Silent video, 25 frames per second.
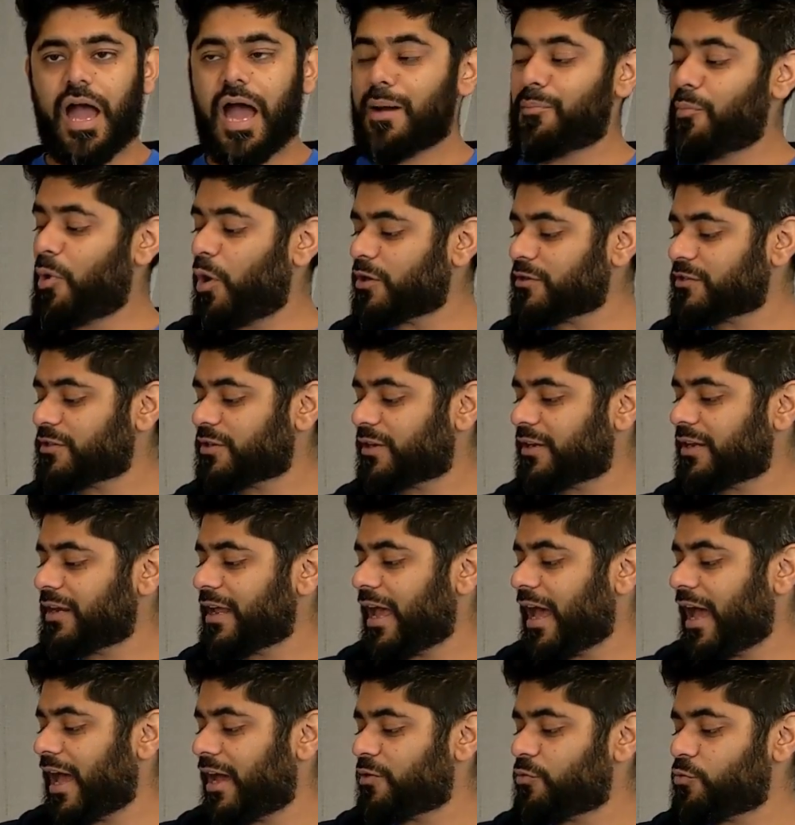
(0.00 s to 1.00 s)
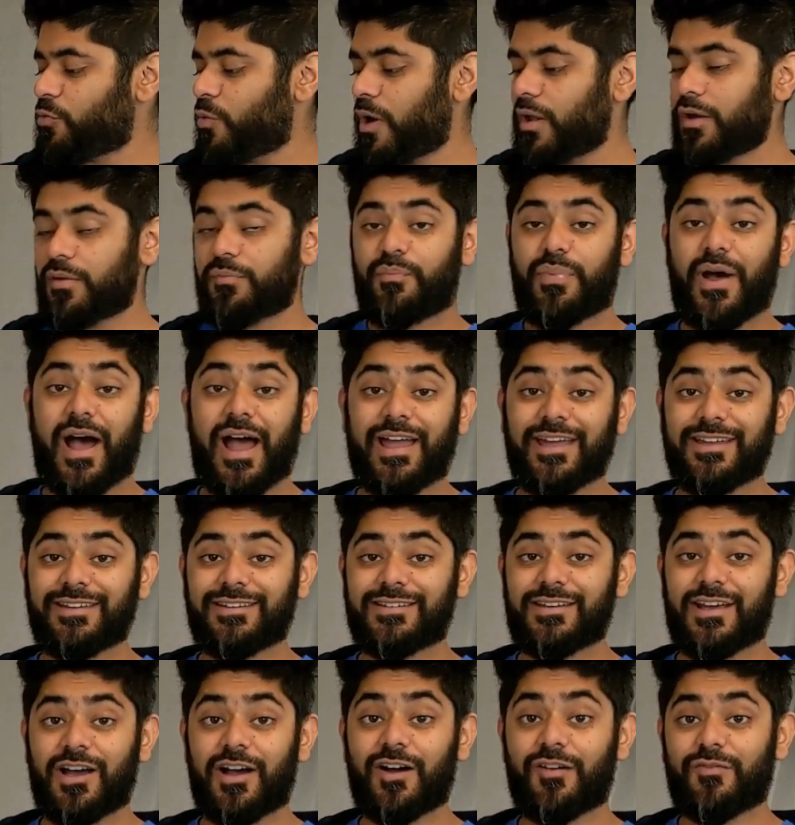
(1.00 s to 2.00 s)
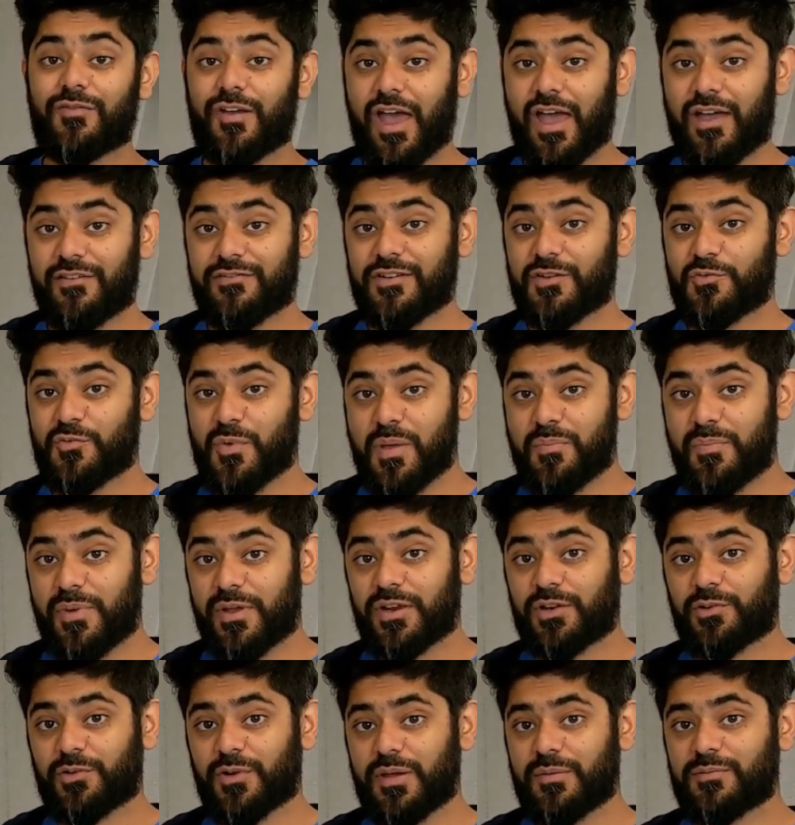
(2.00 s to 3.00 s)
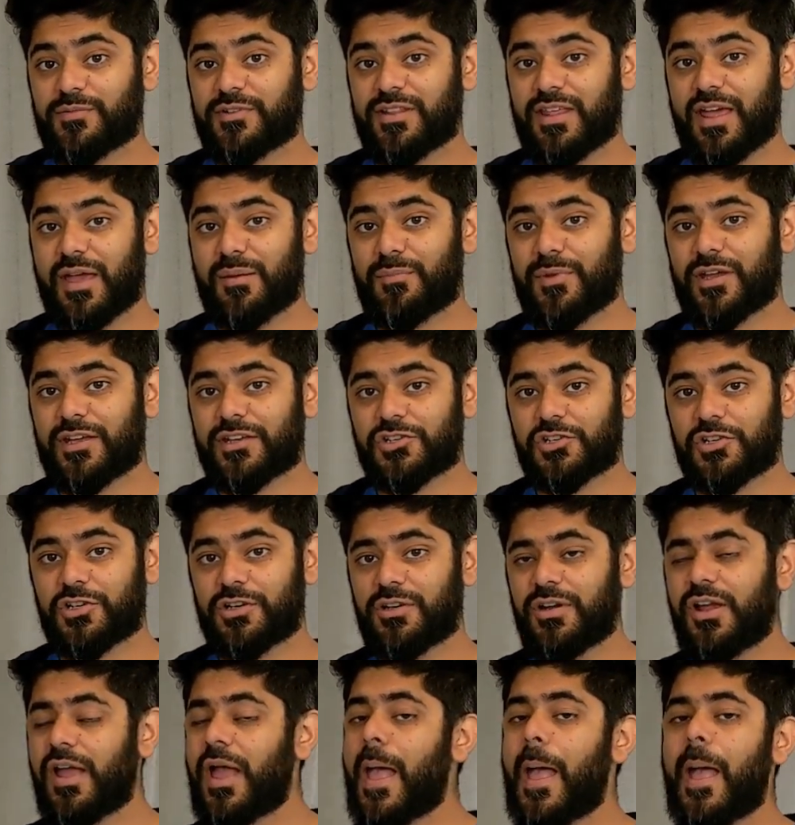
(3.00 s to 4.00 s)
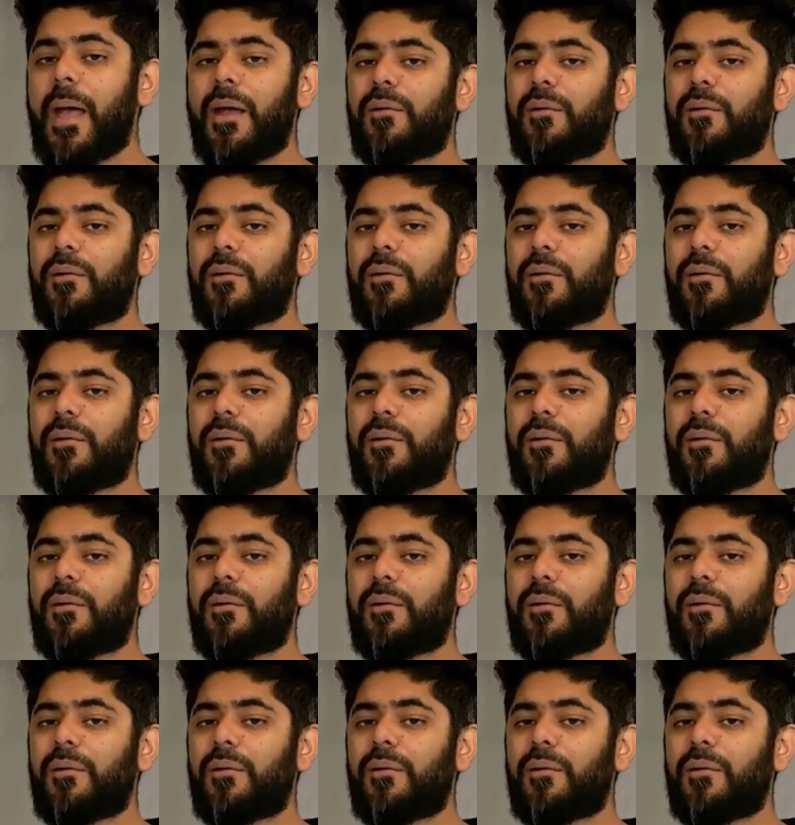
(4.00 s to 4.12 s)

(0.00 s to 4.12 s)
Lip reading: I'm also gonna add 1 pint of heavy whipping cream to that mixture.